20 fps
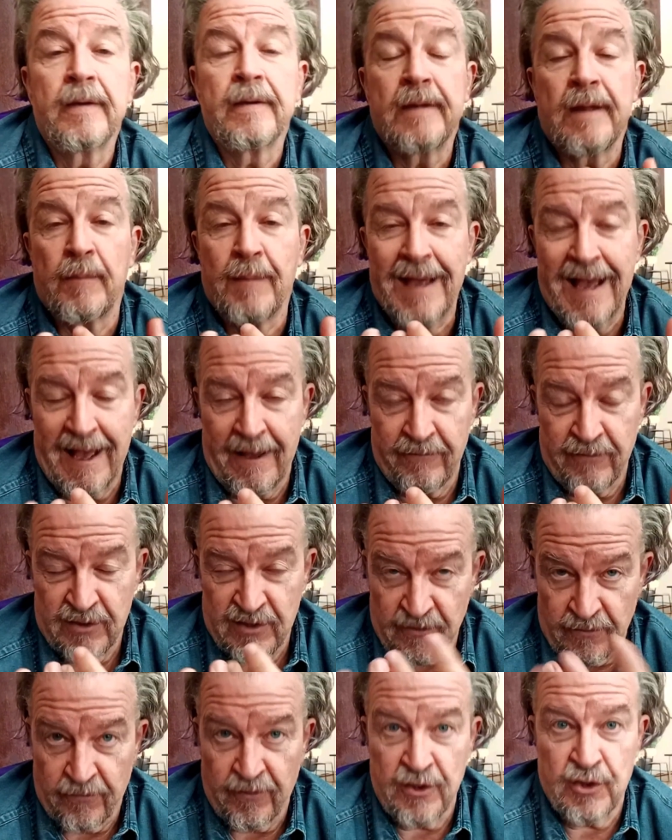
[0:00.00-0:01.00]
and we have
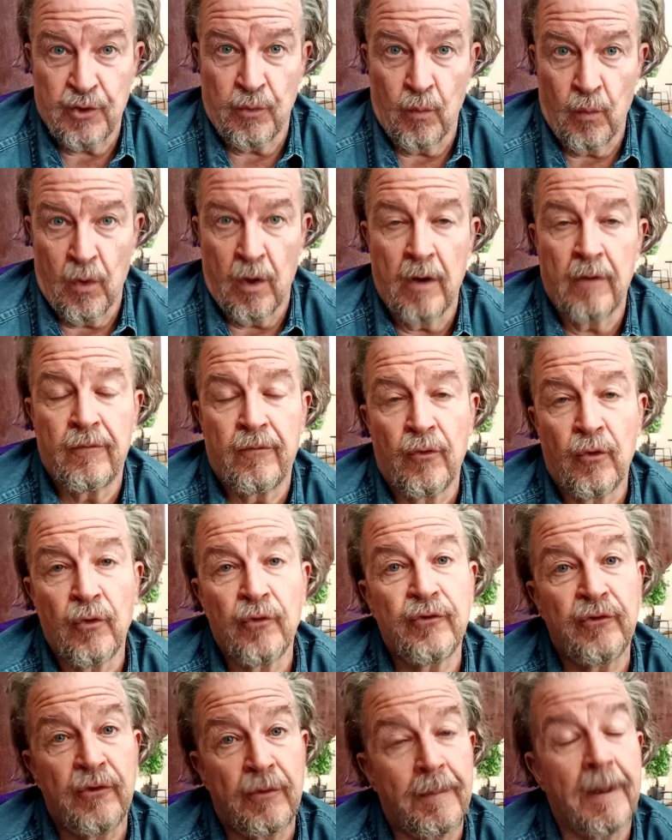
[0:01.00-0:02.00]
sufficient
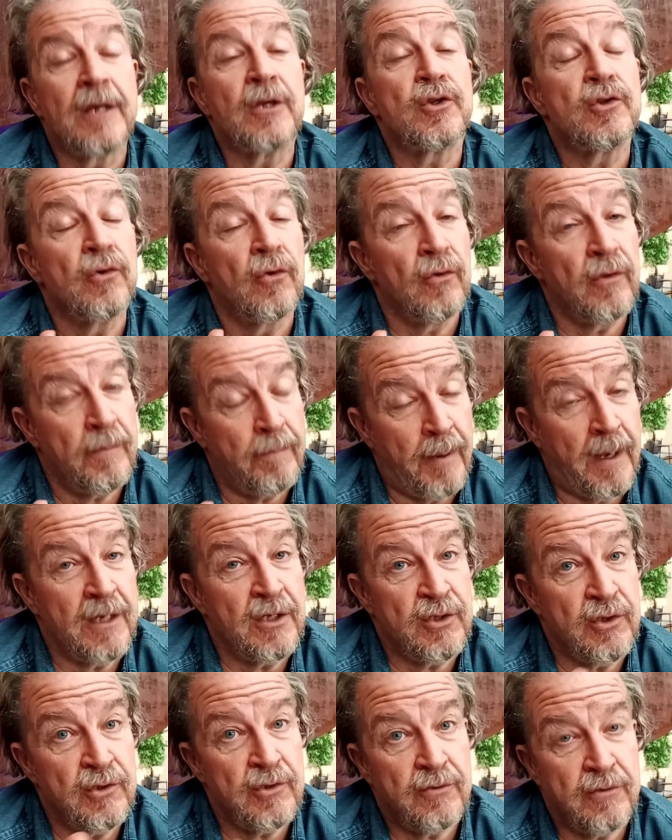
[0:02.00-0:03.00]
workforce to make sure that
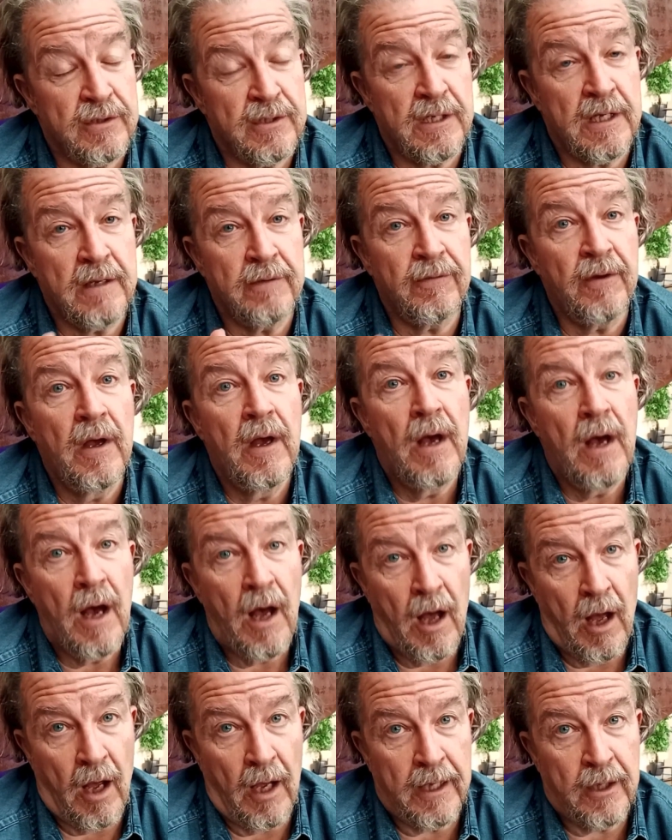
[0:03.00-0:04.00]
patients receive
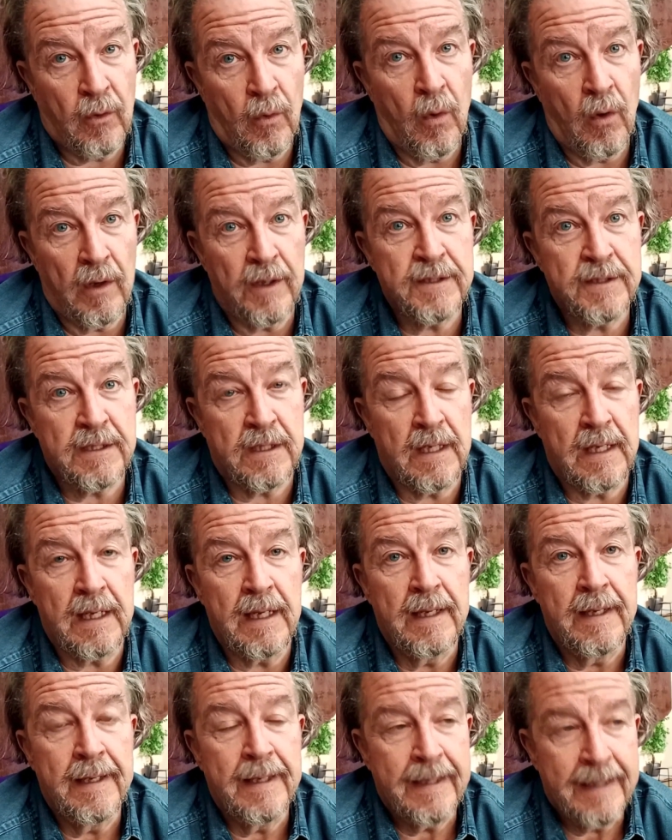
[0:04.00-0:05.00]
high quality
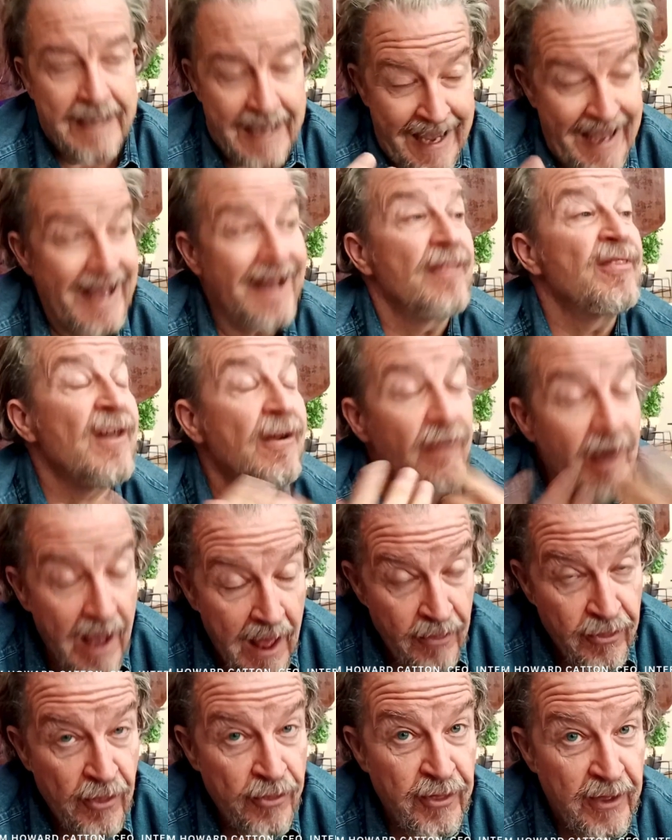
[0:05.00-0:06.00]
care. There are
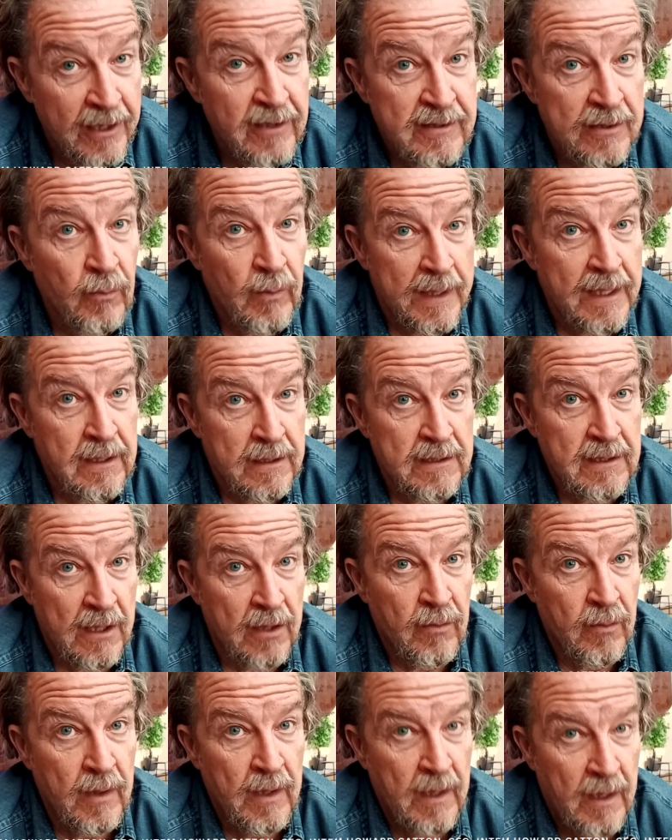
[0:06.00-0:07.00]
other things that we can
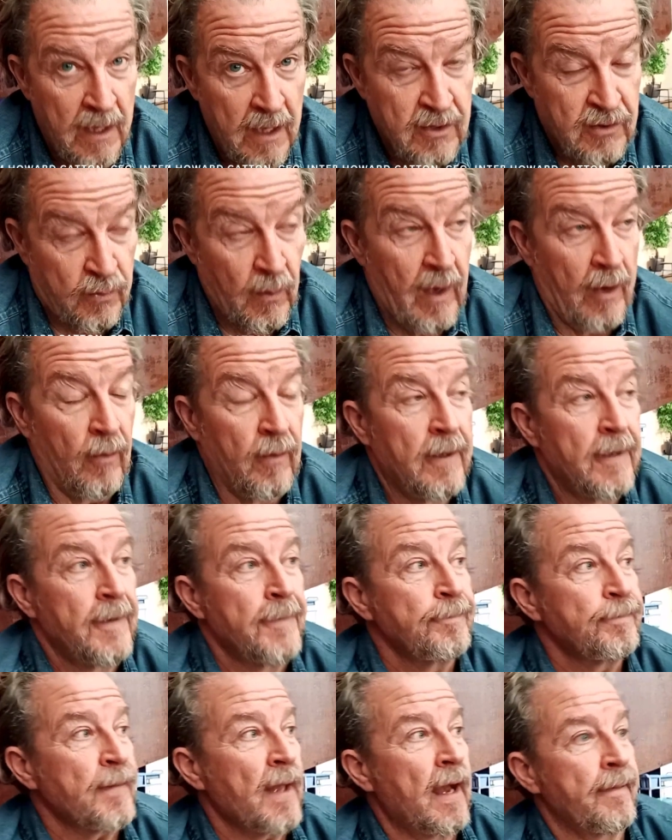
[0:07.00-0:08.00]
do as well.
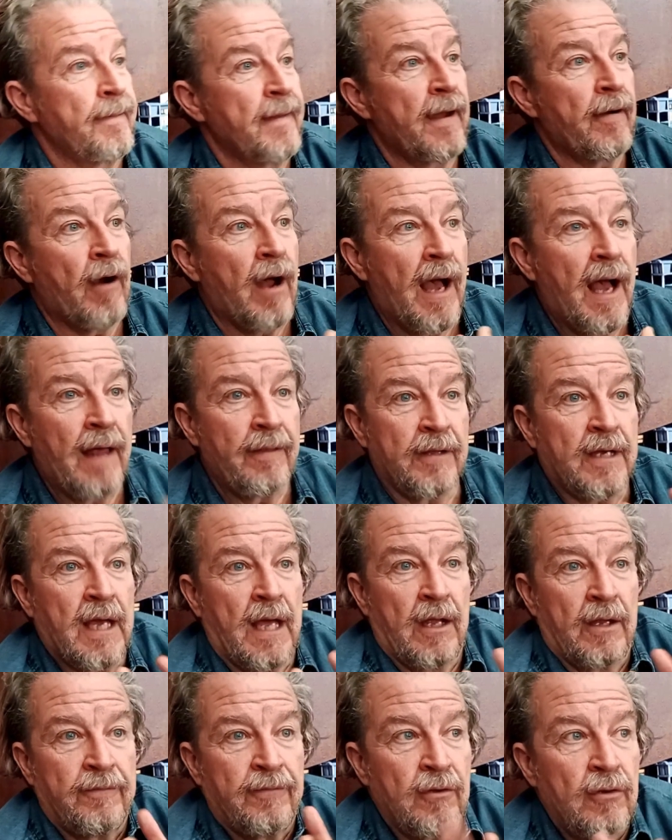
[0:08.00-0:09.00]
And there are other
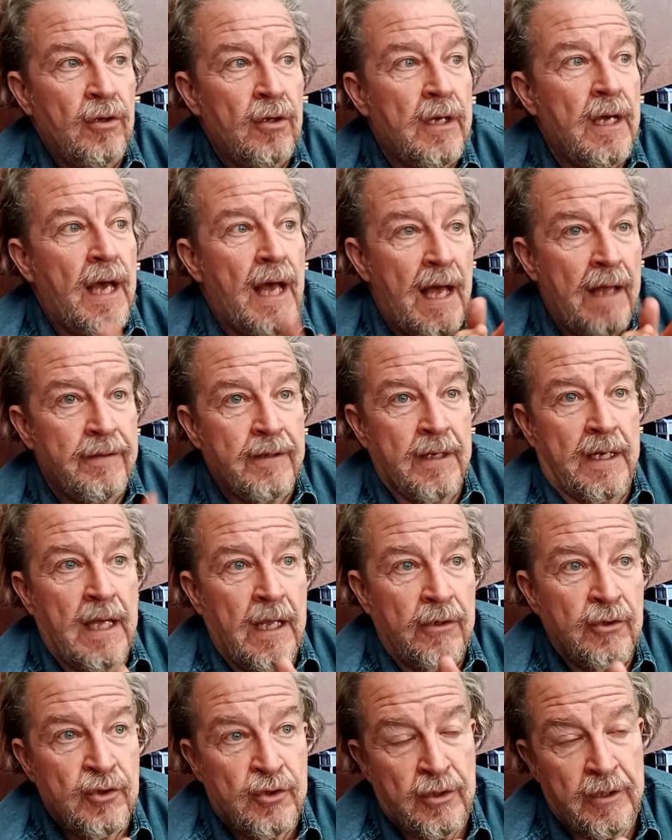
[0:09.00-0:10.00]
countries, if you look at other
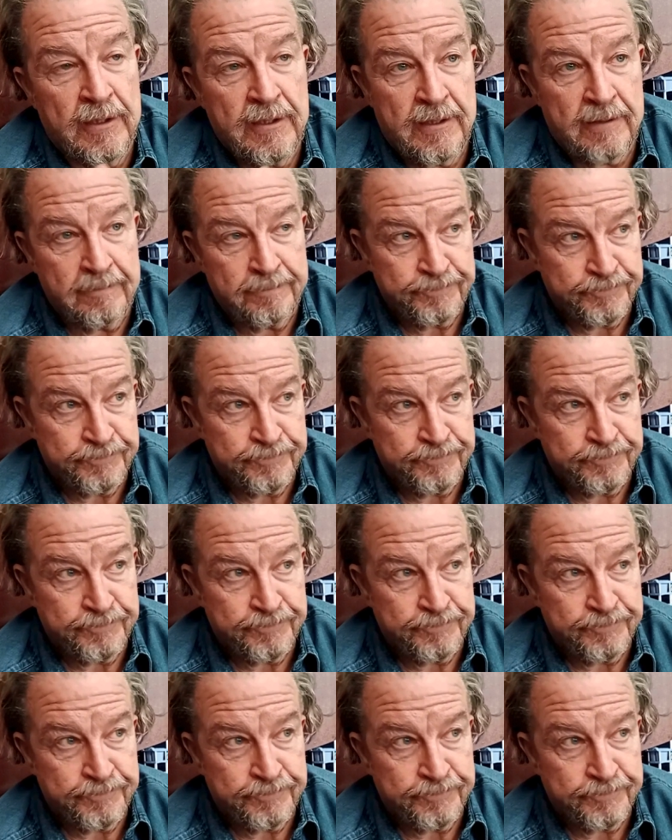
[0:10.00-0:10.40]
countries,